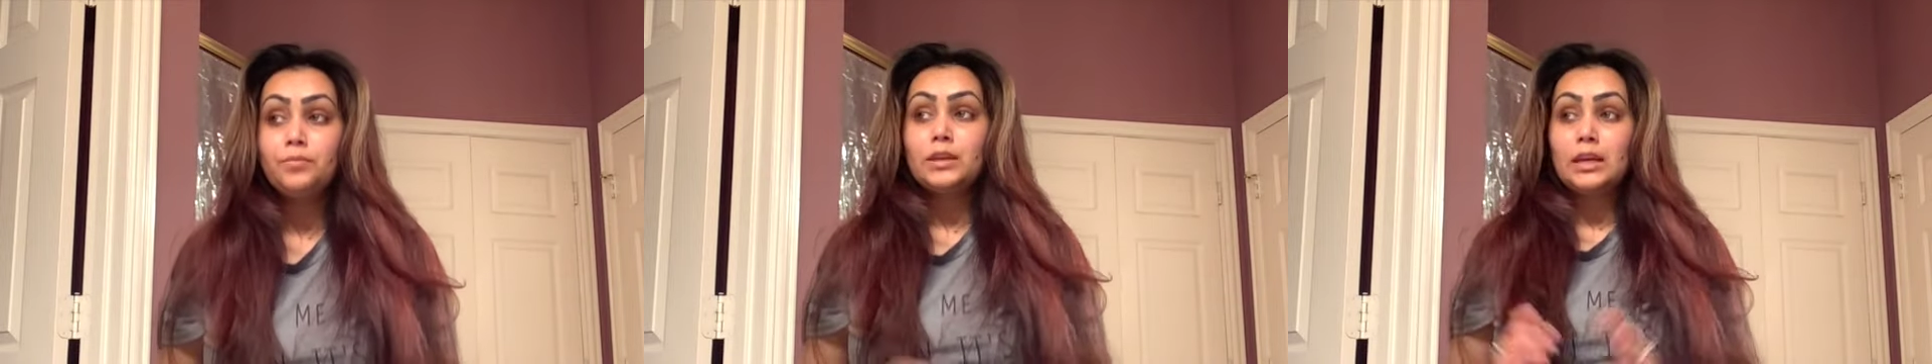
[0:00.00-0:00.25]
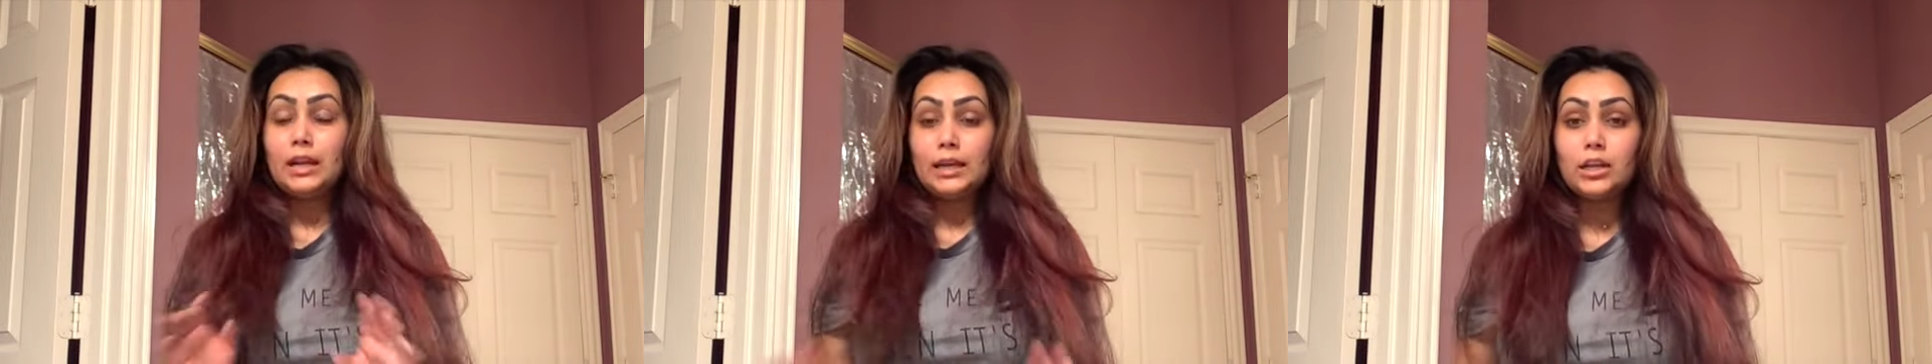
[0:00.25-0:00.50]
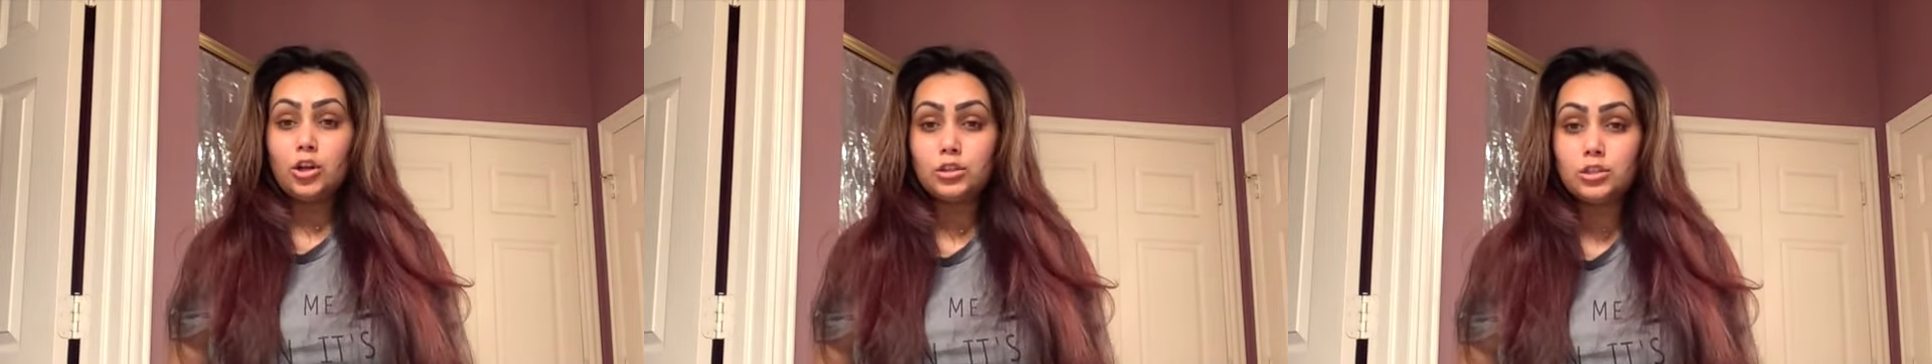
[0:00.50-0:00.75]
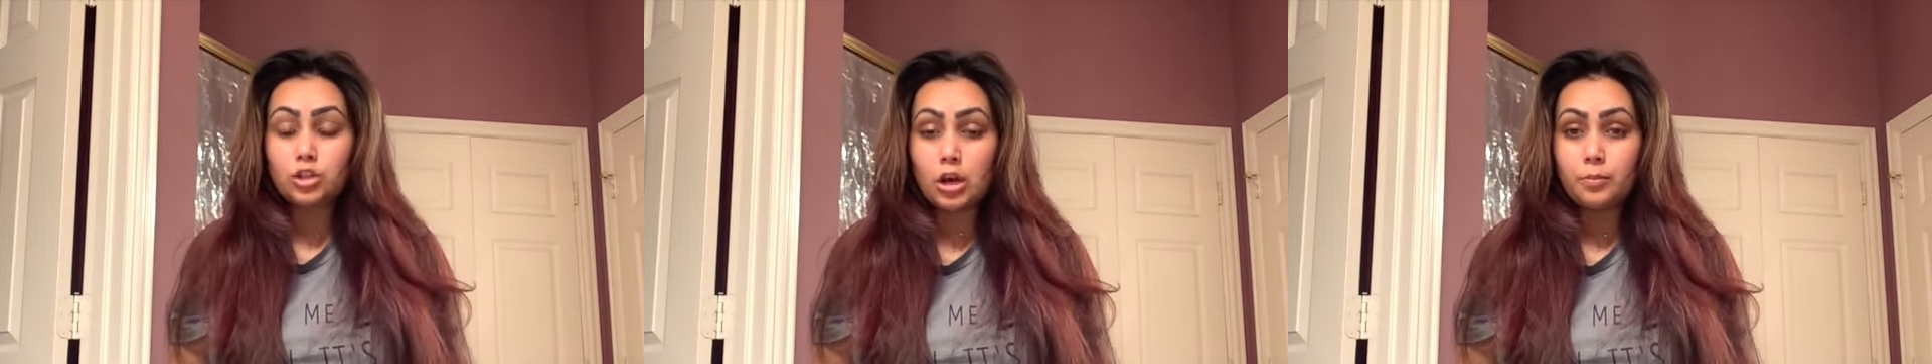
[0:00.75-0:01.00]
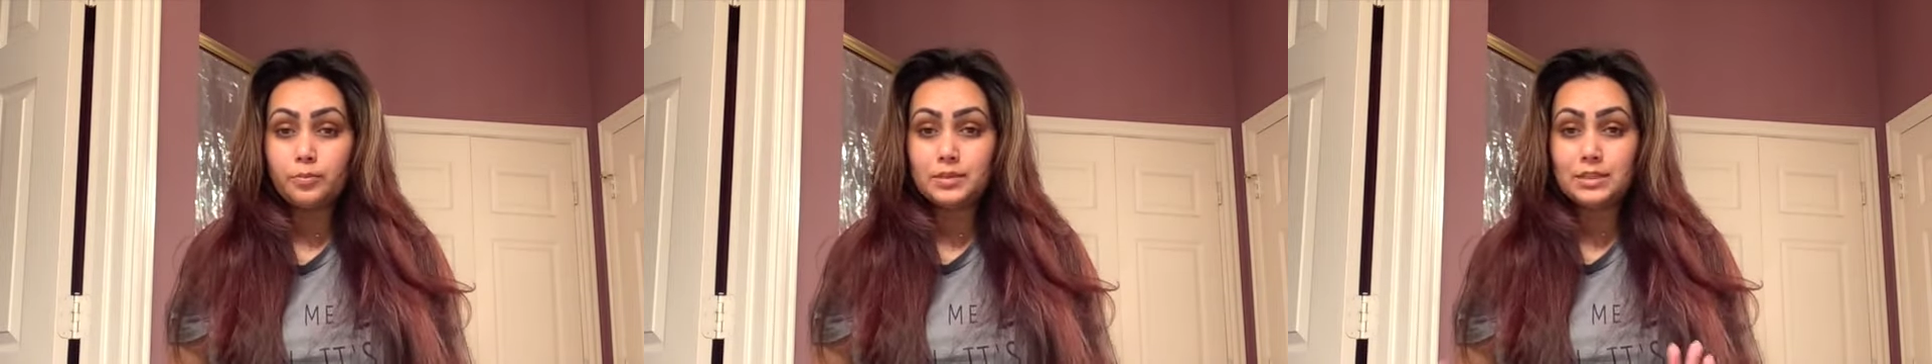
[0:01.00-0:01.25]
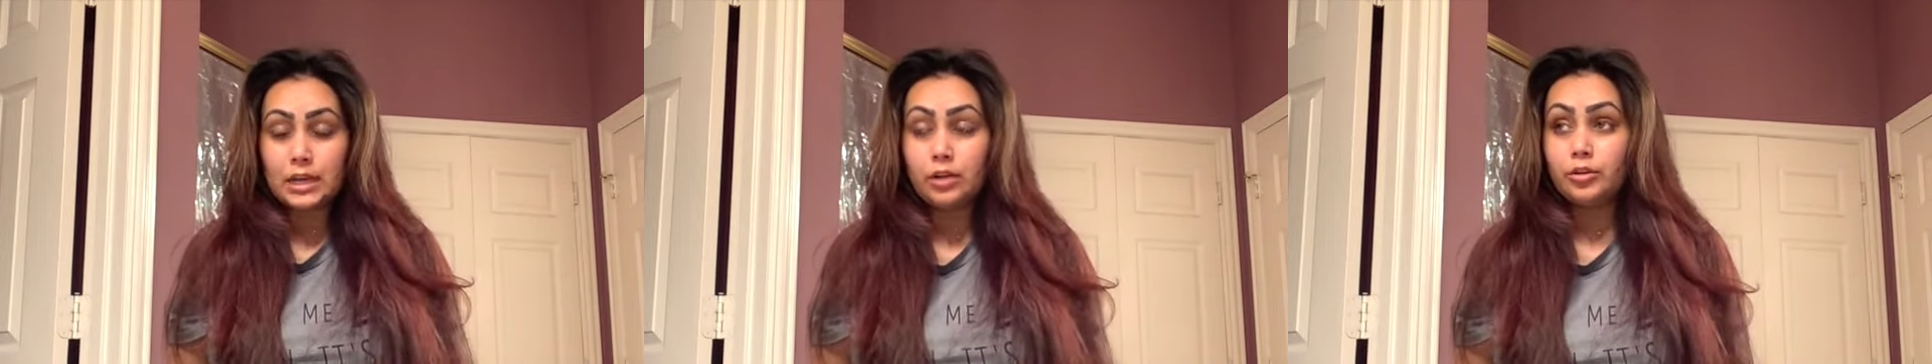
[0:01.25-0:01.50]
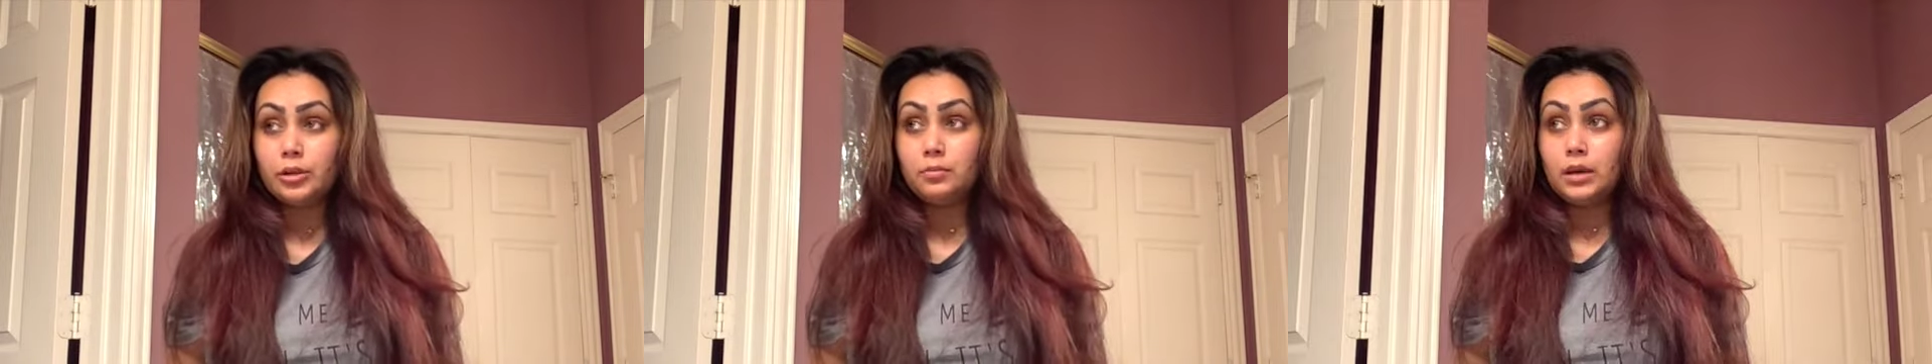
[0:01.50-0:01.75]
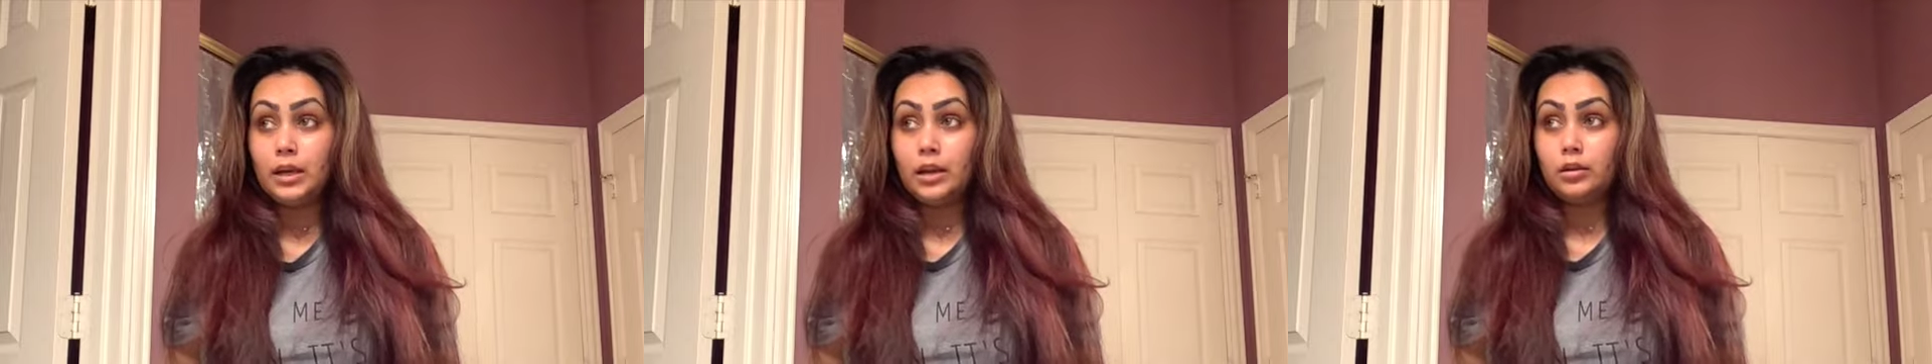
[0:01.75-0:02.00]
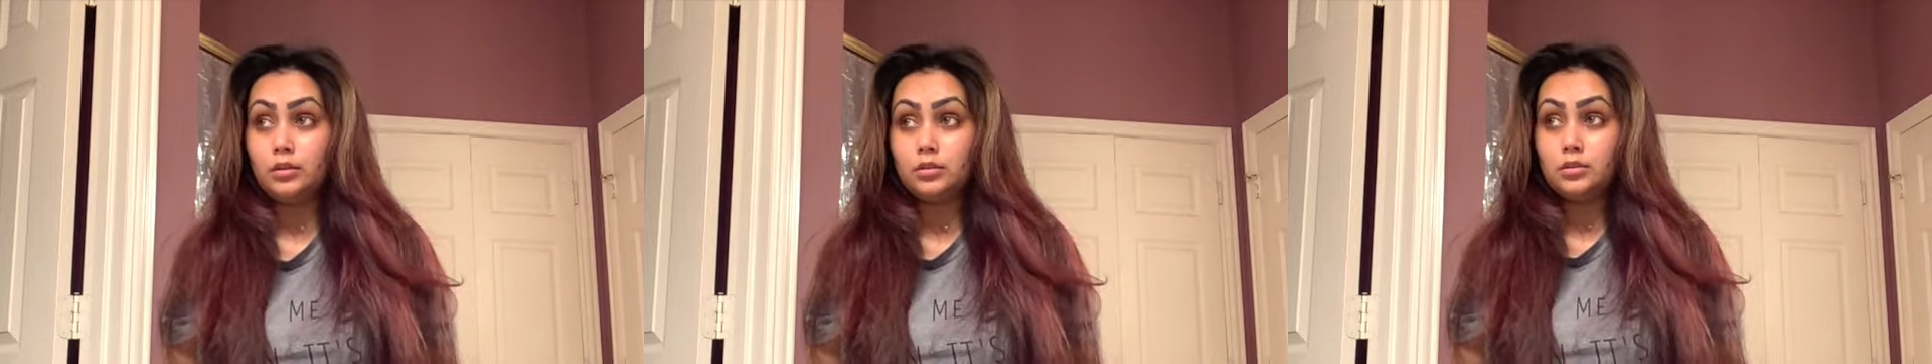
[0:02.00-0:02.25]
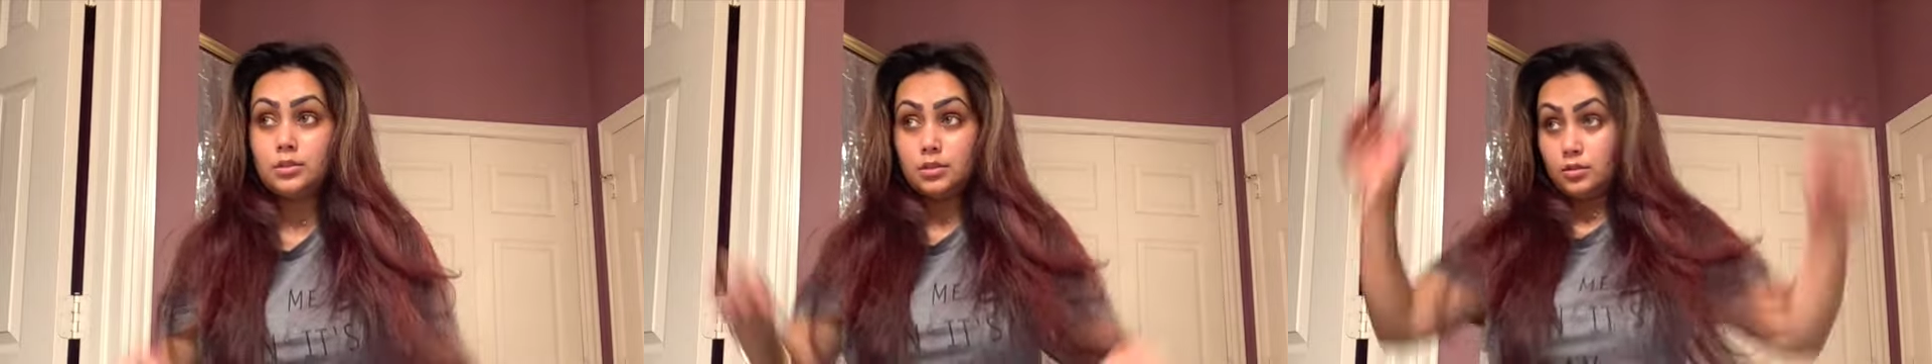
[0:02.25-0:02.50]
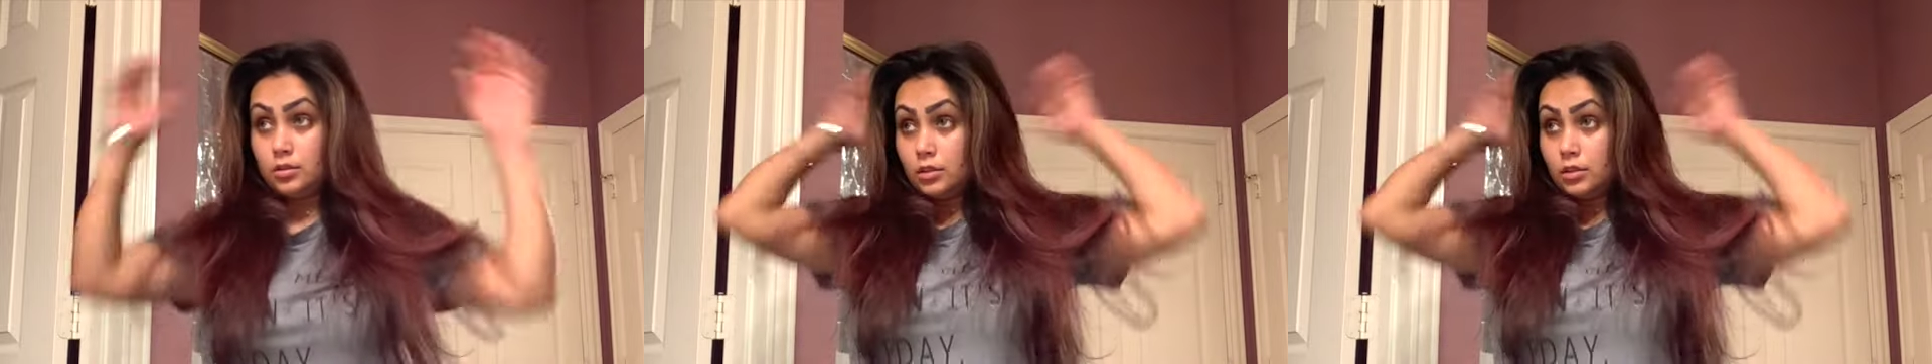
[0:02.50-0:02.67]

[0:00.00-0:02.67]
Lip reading: and I cannot stop staring my hairs.